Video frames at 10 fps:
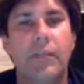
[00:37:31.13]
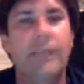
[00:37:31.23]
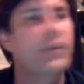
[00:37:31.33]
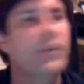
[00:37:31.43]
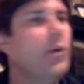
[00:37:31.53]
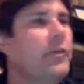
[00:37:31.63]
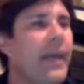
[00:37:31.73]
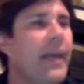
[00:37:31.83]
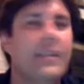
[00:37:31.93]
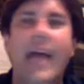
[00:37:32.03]
even though you've
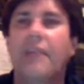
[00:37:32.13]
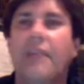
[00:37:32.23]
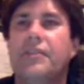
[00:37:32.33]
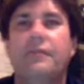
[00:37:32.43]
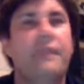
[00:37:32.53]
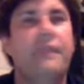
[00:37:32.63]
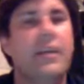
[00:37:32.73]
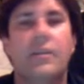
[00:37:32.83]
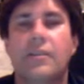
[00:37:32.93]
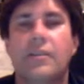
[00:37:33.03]
had doubts and
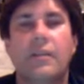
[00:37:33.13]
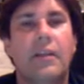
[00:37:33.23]
fears.